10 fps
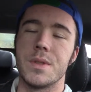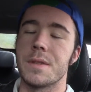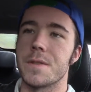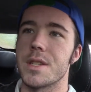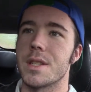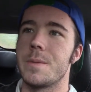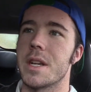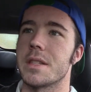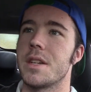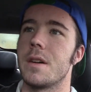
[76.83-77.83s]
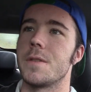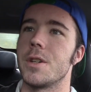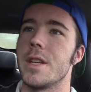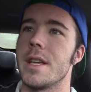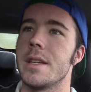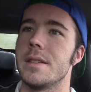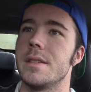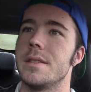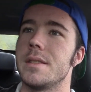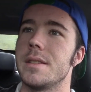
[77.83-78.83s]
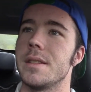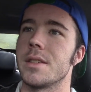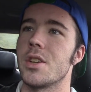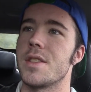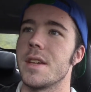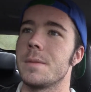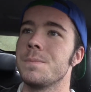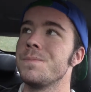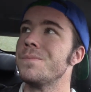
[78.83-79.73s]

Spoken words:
different subjects covered is a good thing,